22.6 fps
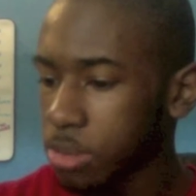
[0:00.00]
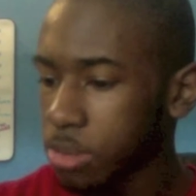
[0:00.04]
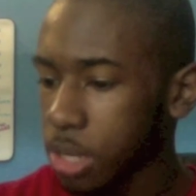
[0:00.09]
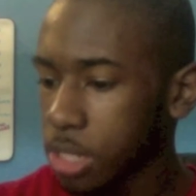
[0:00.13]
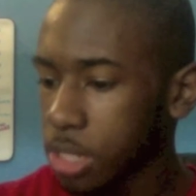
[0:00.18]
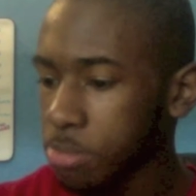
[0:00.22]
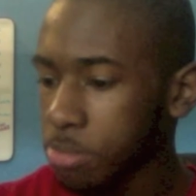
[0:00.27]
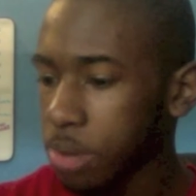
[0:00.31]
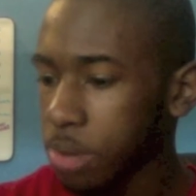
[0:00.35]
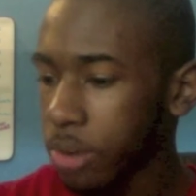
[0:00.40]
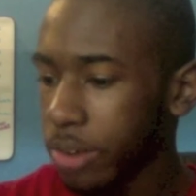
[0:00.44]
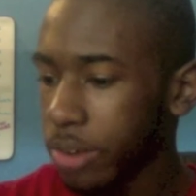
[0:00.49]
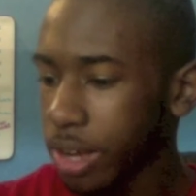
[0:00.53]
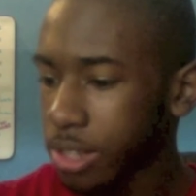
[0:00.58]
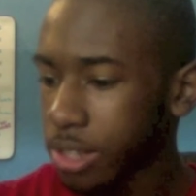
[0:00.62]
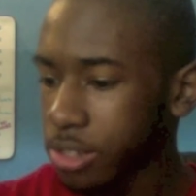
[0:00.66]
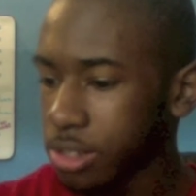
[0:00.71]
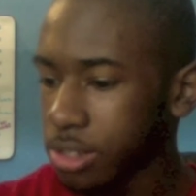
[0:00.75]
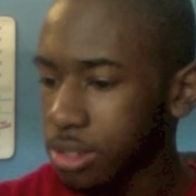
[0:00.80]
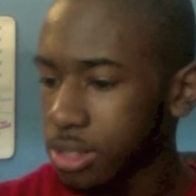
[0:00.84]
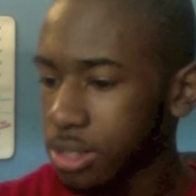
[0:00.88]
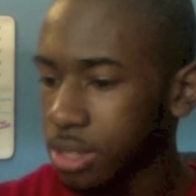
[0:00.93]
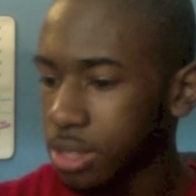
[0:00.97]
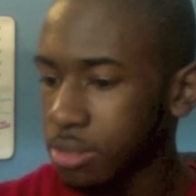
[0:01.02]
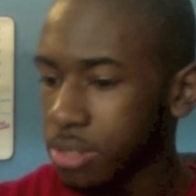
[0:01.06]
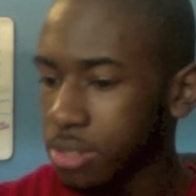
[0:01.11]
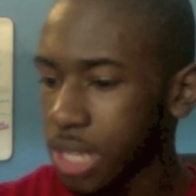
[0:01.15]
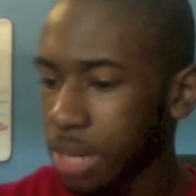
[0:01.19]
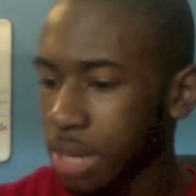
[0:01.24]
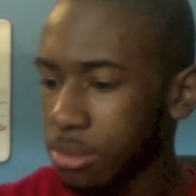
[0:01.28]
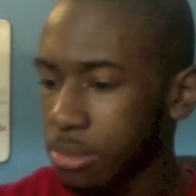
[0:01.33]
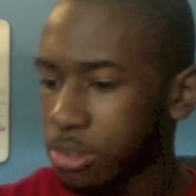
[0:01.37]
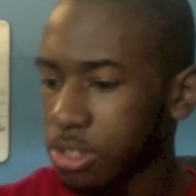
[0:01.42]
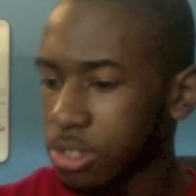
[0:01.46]
aspiring actors, he was
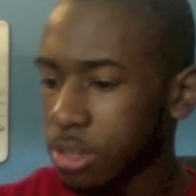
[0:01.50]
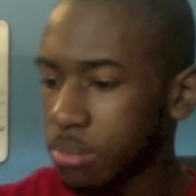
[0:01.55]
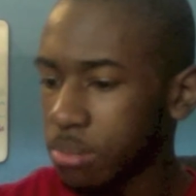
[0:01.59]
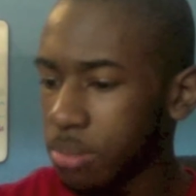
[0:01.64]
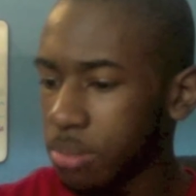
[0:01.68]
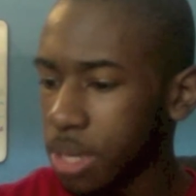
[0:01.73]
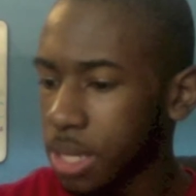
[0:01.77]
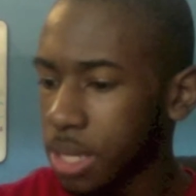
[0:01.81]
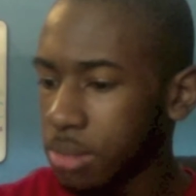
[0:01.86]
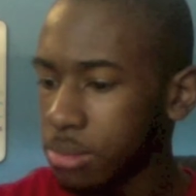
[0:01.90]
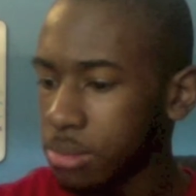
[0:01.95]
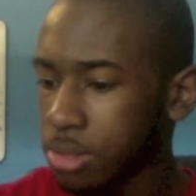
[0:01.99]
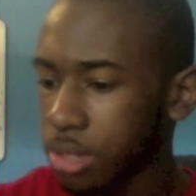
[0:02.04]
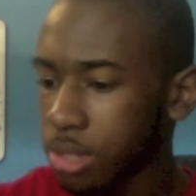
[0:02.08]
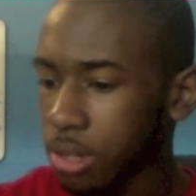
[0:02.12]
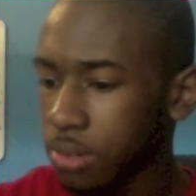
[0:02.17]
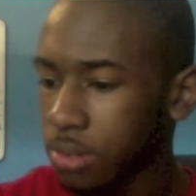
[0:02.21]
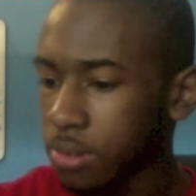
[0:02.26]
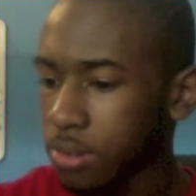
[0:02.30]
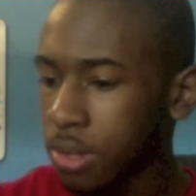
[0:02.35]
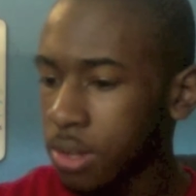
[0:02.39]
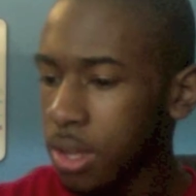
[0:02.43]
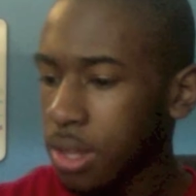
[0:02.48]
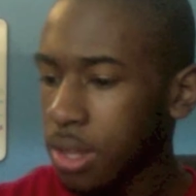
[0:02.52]
able to admit himself